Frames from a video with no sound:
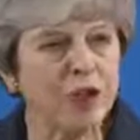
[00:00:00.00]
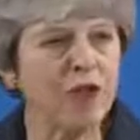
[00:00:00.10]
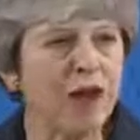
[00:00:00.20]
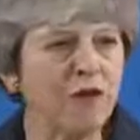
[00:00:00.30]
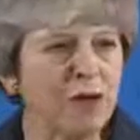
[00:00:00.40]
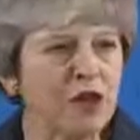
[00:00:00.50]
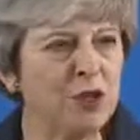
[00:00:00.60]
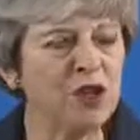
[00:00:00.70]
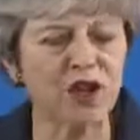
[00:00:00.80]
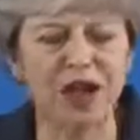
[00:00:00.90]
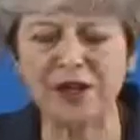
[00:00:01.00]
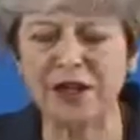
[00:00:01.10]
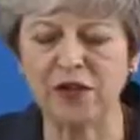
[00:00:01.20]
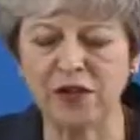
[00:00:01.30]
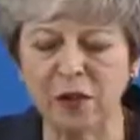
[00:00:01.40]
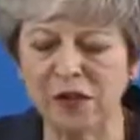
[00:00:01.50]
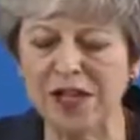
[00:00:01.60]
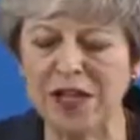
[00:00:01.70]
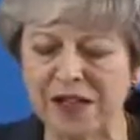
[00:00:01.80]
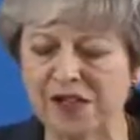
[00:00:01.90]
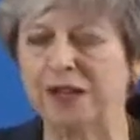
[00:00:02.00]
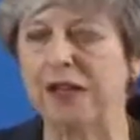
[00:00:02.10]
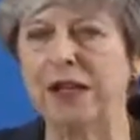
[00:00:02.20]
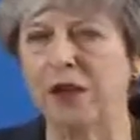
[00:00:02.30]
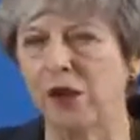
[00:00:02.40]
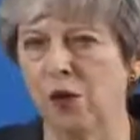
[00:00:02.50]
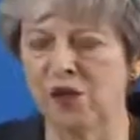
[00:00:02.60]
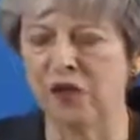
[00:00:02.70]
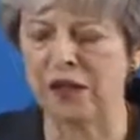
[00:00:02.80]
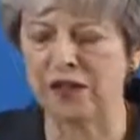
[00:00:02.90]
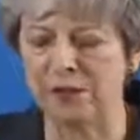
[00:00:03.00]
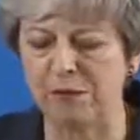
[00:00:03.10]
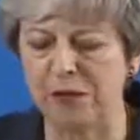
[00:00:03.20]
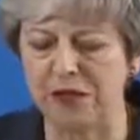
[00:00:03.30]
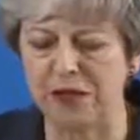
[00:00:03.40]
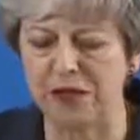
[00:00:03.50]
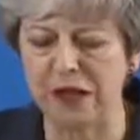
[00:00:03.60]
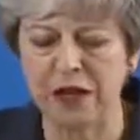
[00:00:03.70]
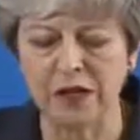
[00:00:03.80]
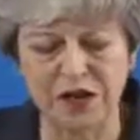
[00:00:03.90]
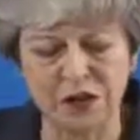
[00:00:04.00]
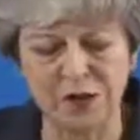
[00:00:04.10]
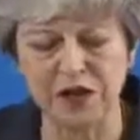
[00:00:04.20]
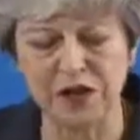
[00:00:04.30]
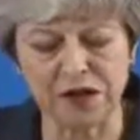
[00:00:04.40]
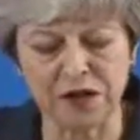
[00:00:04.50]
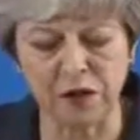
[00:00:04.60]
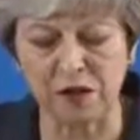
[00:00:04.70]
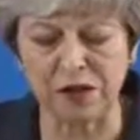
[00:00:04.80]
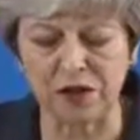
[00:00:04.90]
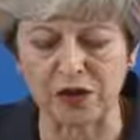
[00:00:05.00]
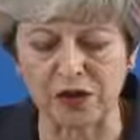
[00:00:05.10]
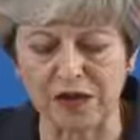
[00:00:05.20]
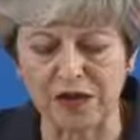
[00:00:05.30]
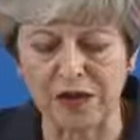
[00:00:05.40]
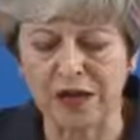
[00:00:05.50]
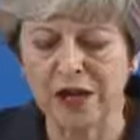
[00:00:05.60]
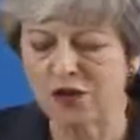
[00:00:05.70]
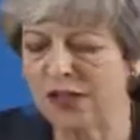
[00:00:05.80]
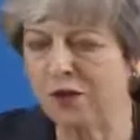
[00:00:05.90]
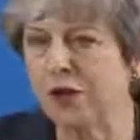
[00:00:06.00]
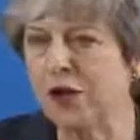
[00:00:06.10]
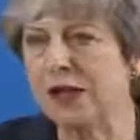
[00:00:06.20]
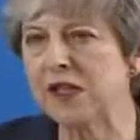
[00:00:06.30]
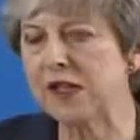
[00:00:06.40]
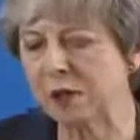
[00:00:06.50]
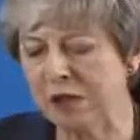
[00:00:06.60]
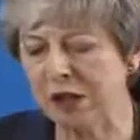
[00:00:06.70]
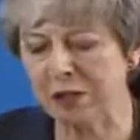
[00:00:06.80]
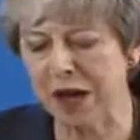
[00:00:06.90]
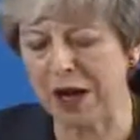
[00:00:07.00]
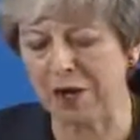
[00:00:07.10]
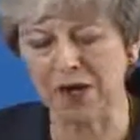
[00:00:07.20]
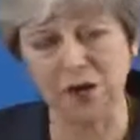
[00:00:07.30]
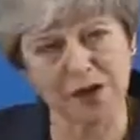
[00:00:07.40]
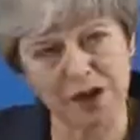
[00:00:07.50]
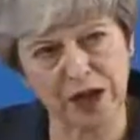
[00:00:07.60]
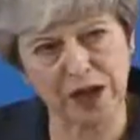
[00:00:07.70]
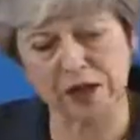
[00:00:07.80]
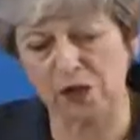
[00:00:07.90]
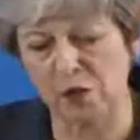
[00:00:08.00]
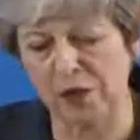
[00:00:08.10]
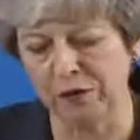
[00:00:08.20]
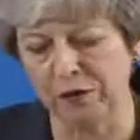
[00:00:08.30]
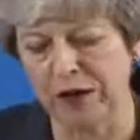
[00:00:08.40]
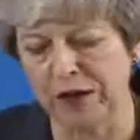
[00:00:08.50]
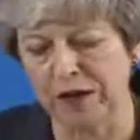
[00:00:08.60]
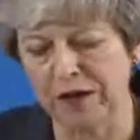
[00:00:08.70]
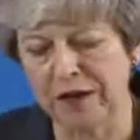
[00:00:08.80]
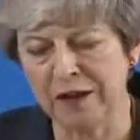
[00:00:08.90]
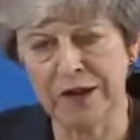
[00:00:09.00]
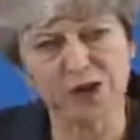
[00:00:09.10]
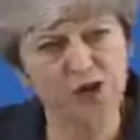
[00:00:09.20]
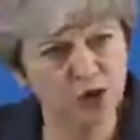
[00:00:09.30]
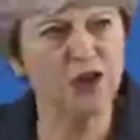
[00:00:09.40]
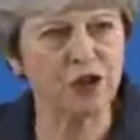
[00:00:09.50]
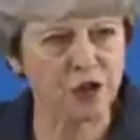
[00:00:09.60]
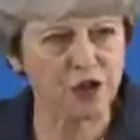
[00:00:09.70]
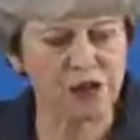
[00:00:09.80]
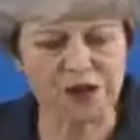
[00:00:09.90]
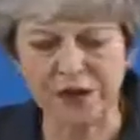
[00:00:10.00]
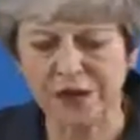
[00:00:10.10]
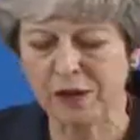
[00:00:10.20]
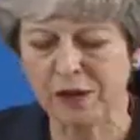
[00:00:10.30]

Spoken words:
UK government which had enthusiastically launched and implemented the Smith and Silk Commissions, transferring sweeping powers over tax and welfare, stood accused